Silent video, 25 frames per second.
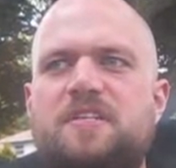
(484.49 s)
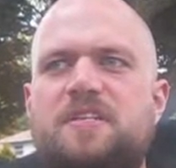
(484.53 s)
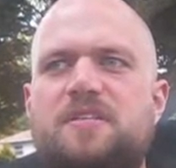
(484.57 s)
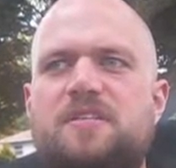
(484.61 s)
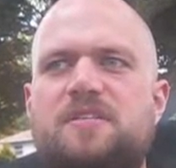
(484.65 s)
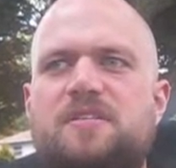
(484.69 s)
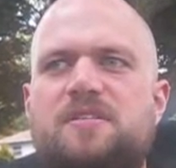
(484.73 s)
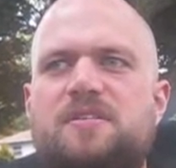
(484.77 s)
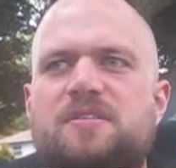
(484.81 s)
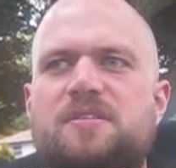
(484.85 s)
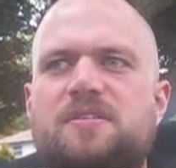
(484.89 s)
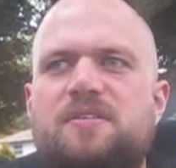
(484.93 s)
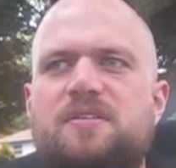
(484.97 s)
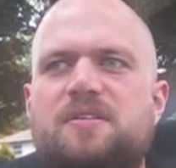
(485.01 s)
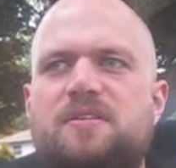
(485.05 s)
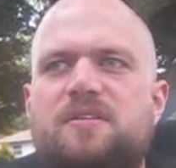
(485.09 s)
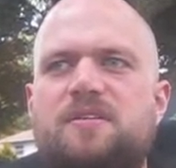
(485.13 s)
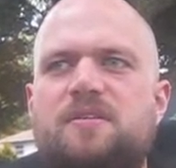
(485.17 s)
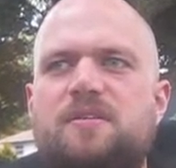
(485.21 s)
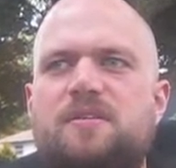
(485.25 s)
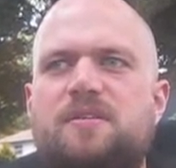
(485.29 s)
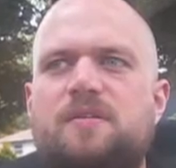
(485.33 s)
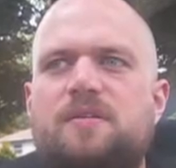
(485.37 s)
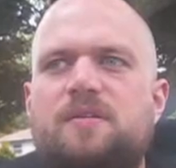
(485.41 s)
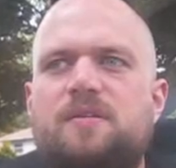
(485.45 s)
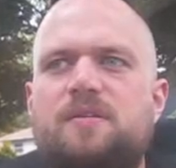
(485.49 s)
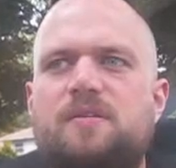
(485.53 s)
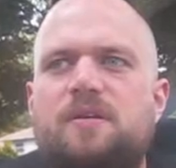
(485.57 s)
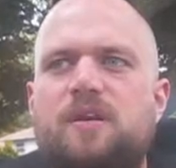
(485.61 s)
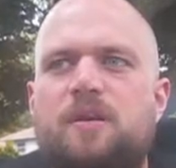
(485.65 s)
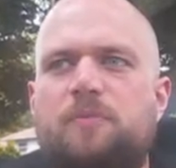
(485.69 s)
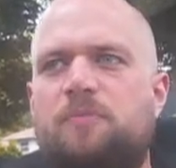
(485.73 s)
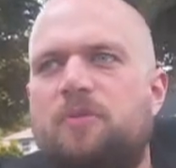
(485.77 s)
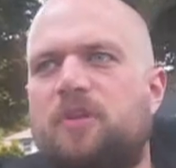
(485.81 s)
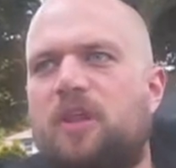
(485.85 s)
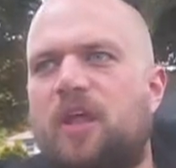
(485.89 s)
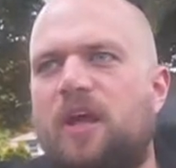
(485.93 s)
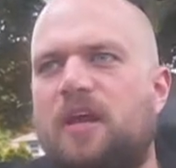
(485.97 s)
it
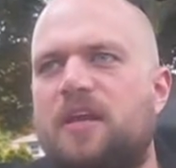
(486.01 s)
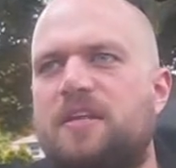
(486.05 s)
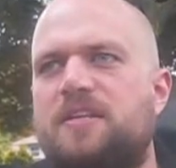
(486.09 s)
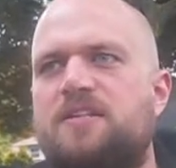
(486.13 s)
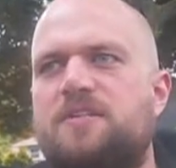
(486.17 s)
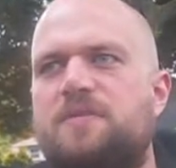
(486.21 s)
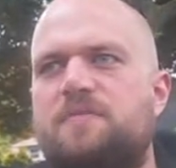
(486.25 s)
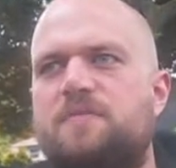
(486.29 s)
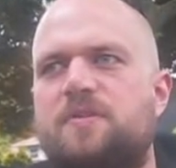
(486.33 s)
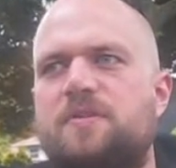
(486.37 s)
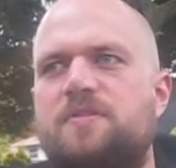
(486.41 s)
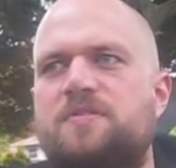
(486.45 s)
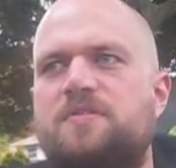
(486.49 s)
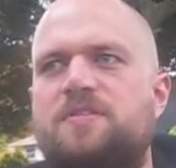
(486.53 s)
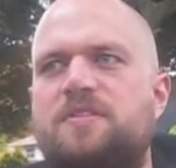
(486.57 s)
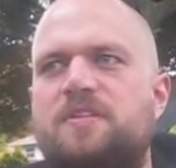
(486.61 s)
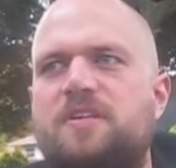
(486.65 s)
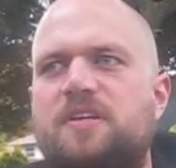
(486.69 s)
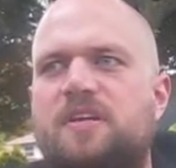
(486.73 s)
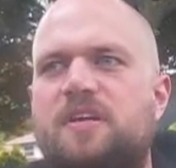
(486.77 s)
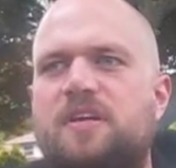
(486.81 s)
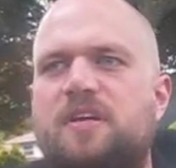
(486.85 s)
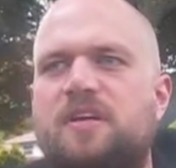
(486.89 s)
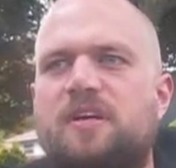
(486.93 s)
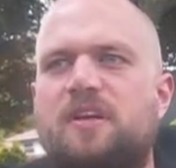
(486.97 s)
applied to music.